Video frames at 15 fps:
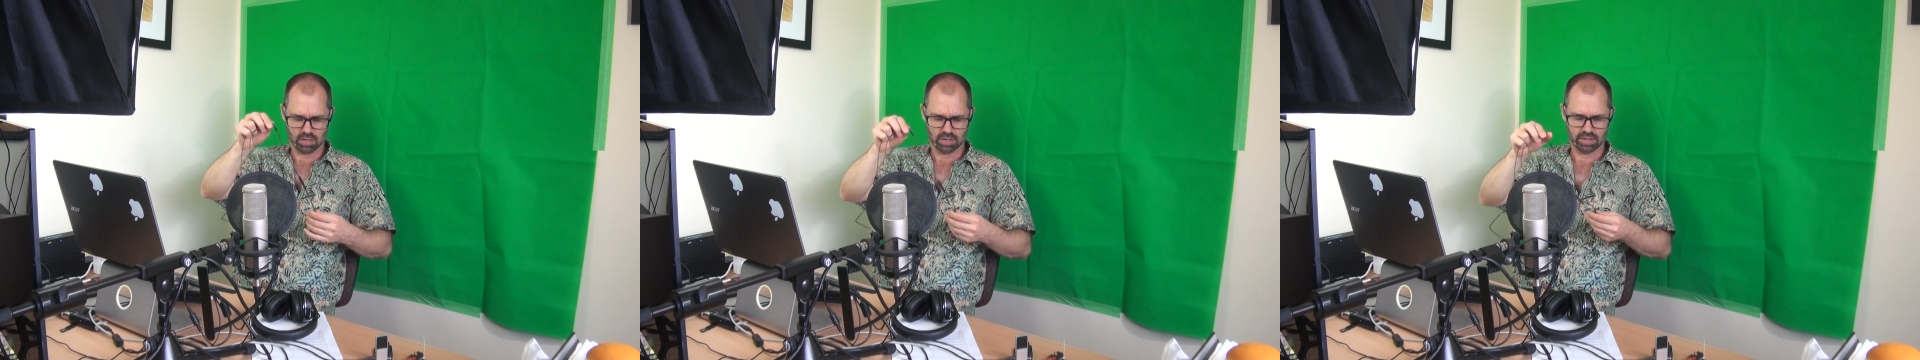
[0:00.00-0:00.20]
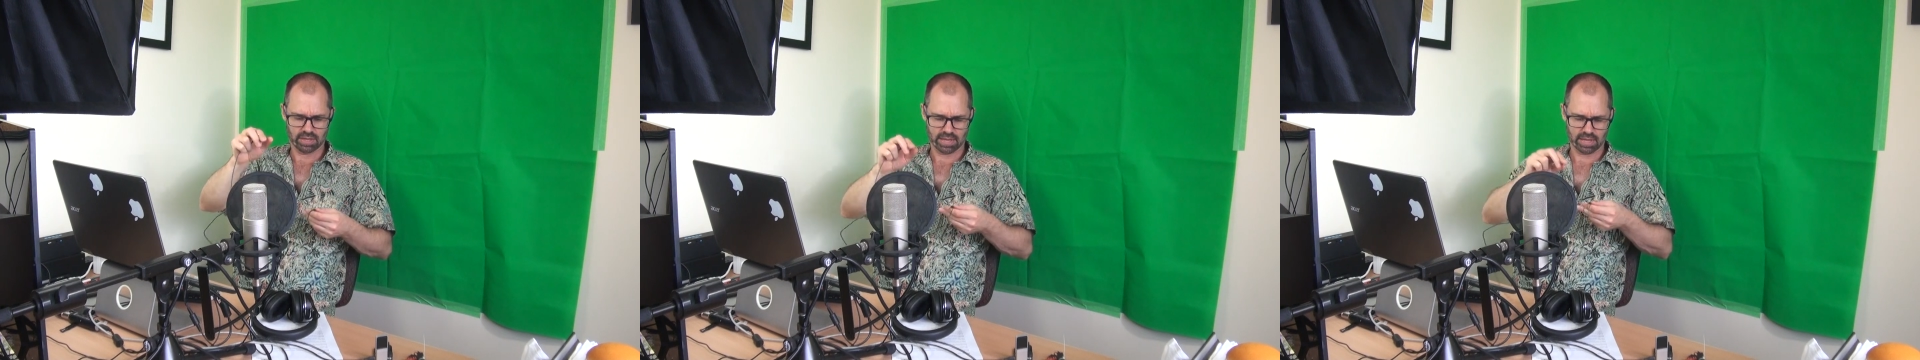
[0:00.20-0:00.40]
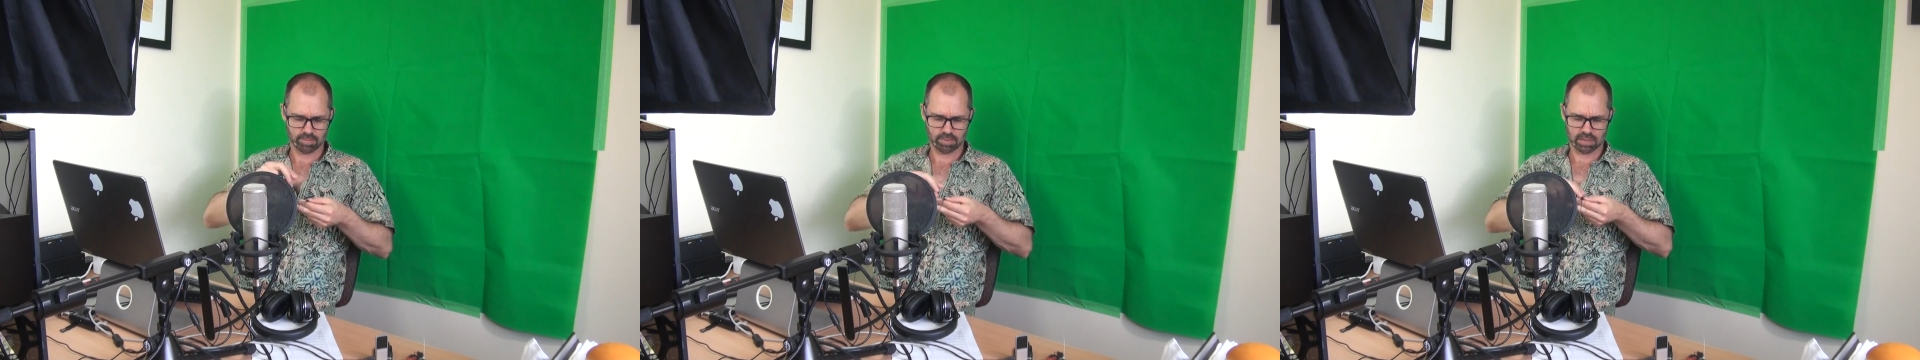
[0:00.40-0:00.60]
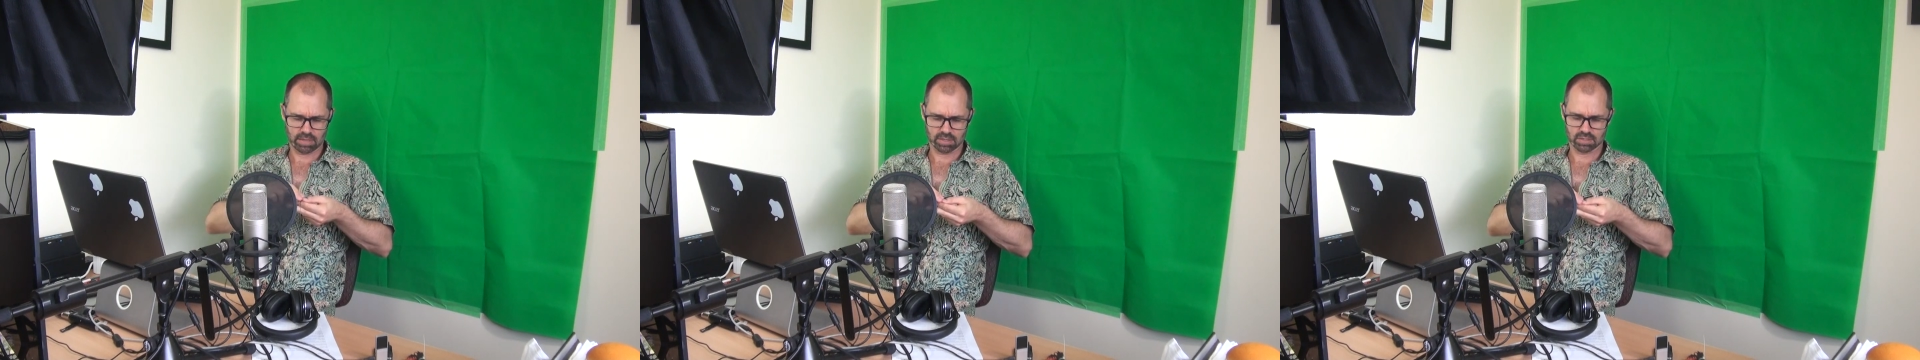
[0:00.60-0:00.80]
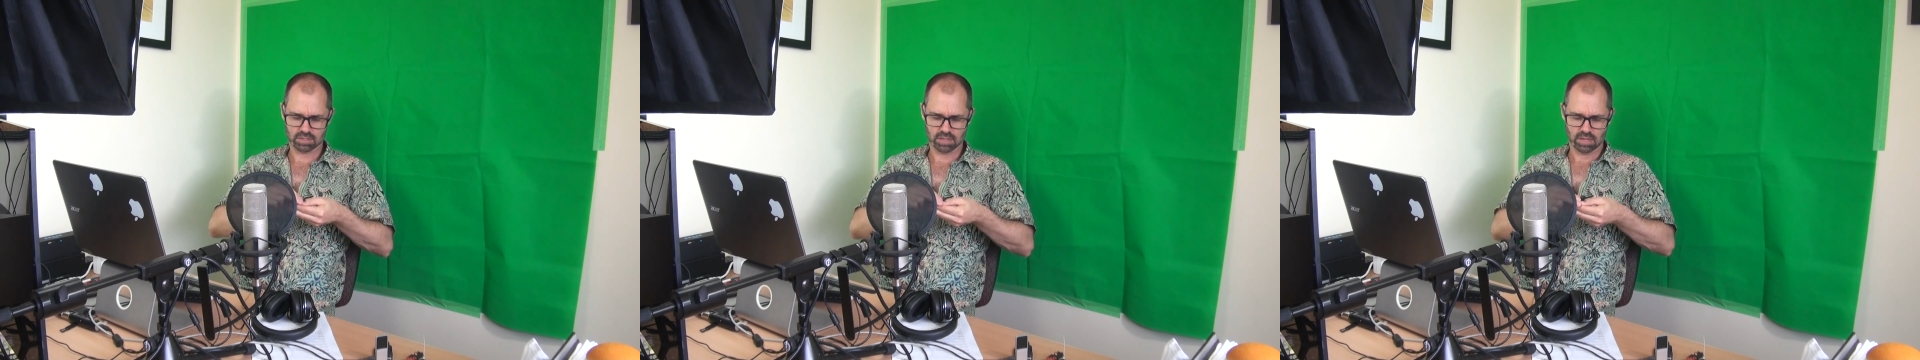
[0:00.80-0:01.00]
uh,
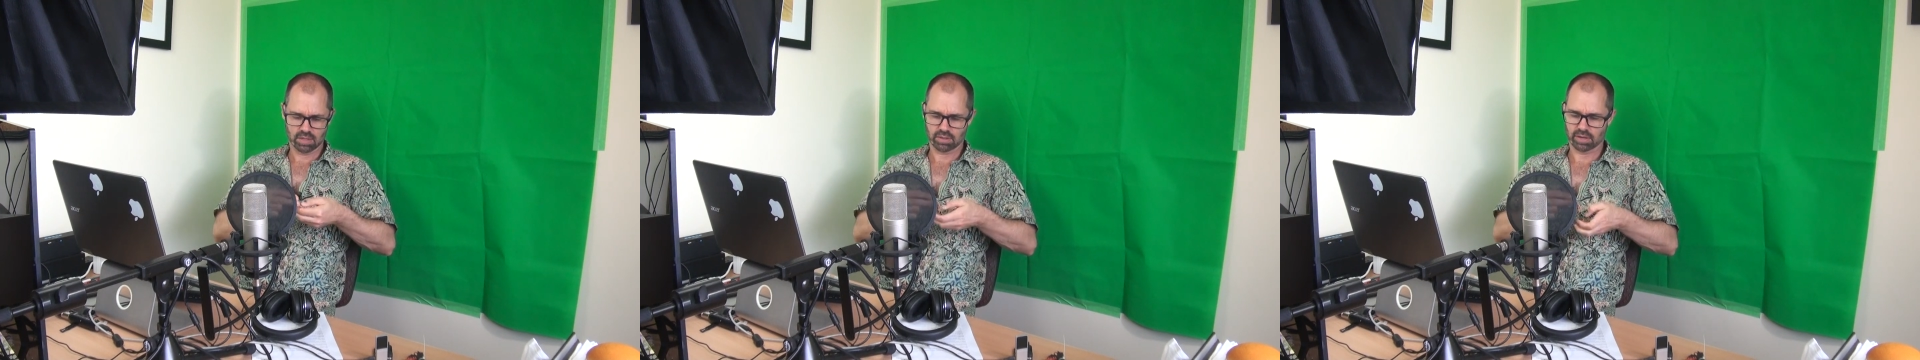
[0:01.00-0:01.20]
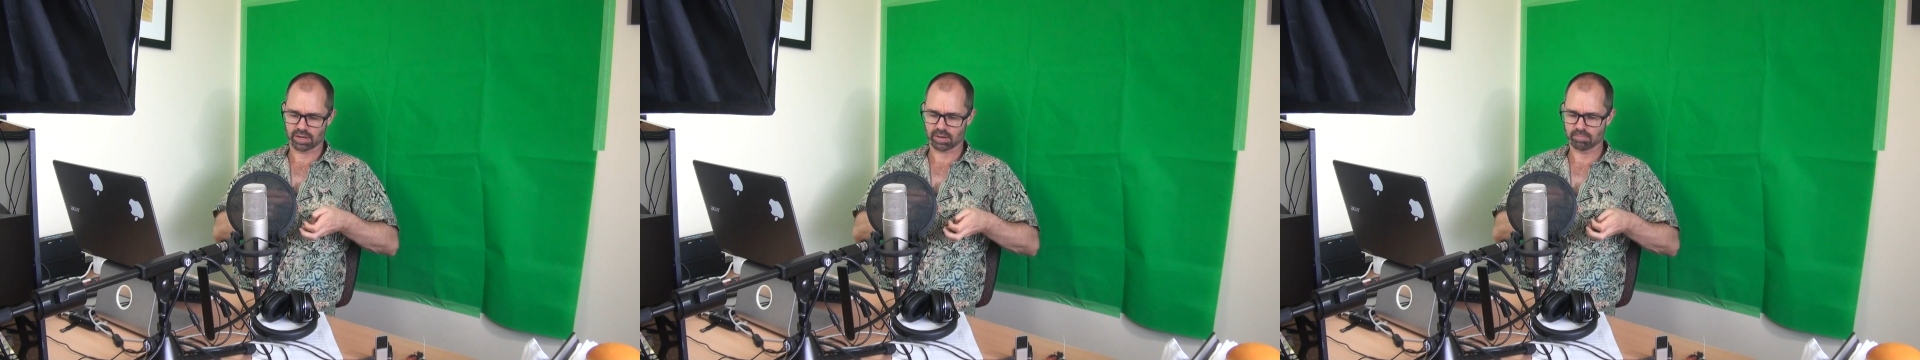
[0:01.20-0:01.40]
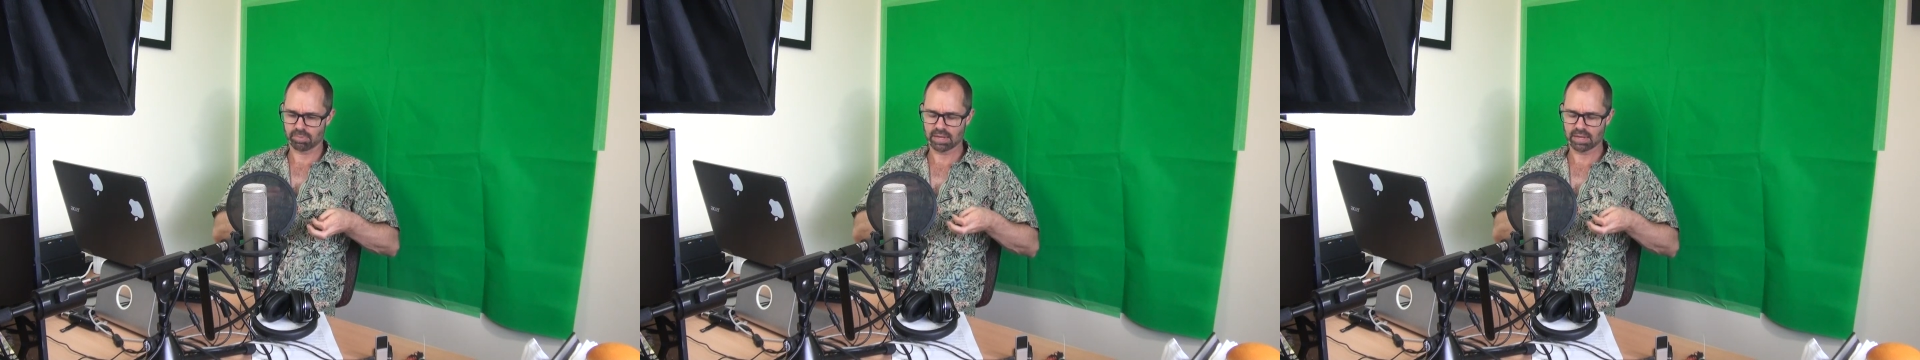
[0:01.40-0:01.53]
earplugs that I can